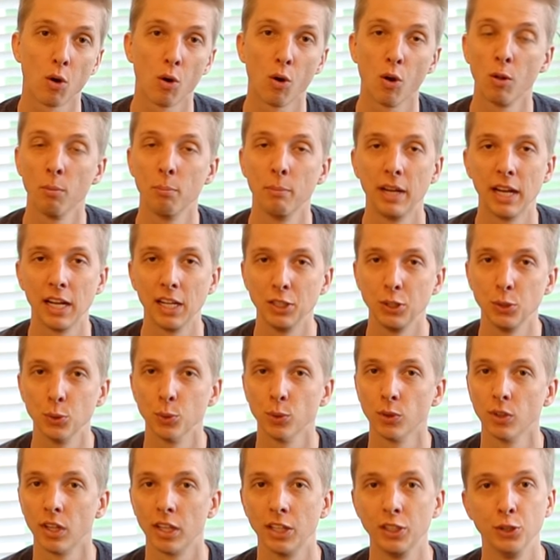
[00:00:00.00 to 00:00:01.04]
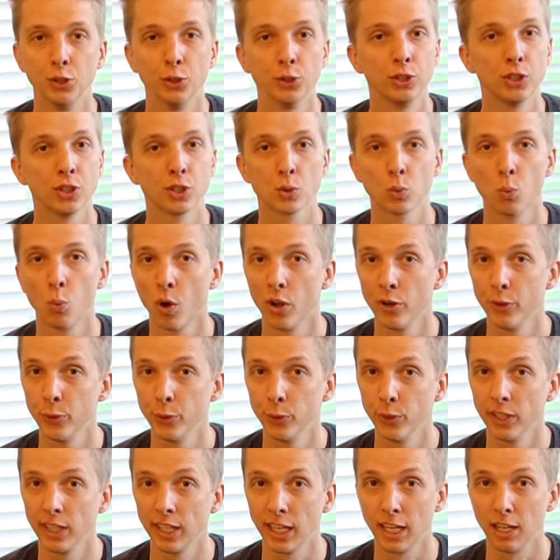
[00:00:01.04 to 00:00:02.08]
all manual and you're just
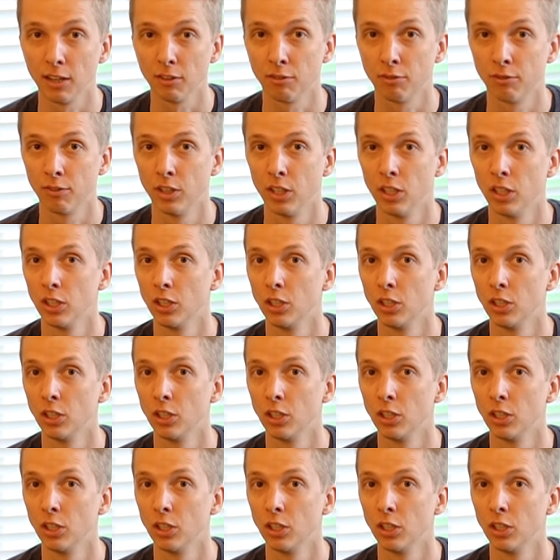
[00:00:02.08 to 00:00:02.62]
wondering if